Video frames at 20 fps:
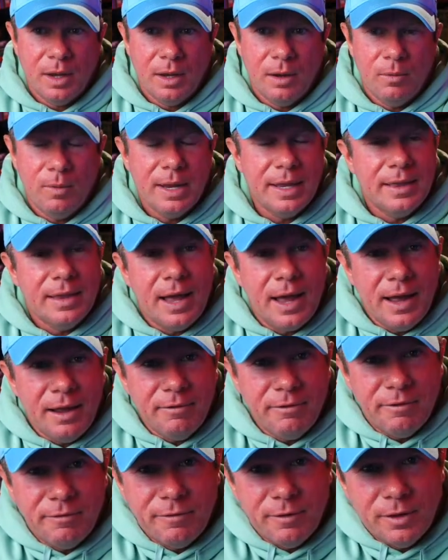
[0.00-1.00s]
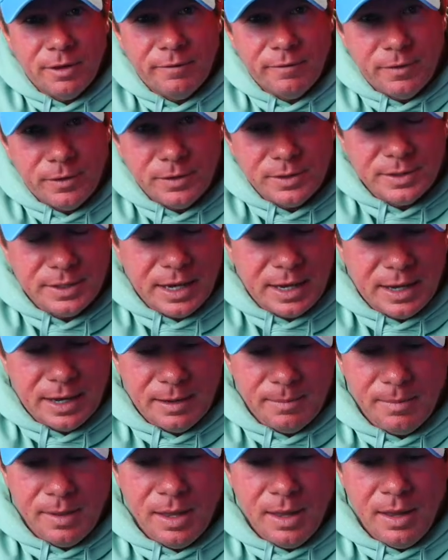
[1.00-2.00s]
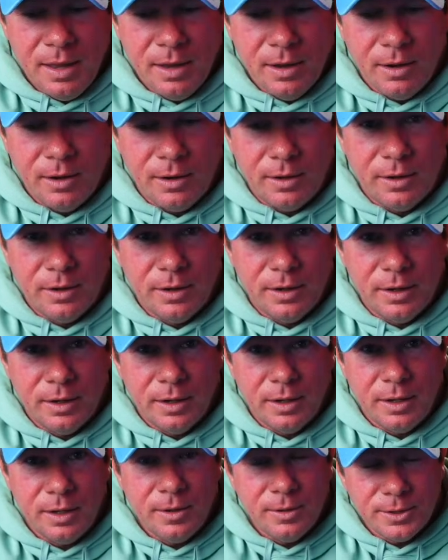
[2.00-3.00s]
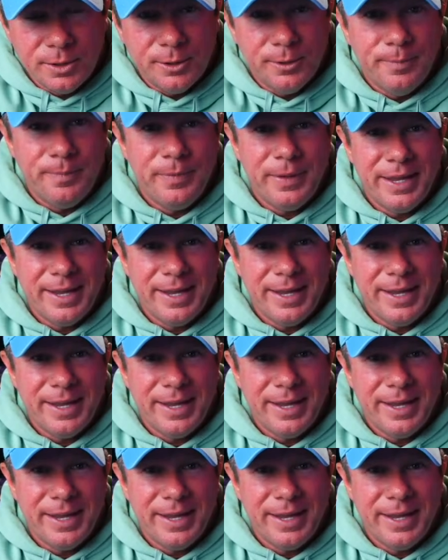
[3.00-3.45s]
went live for the first time on YouTube.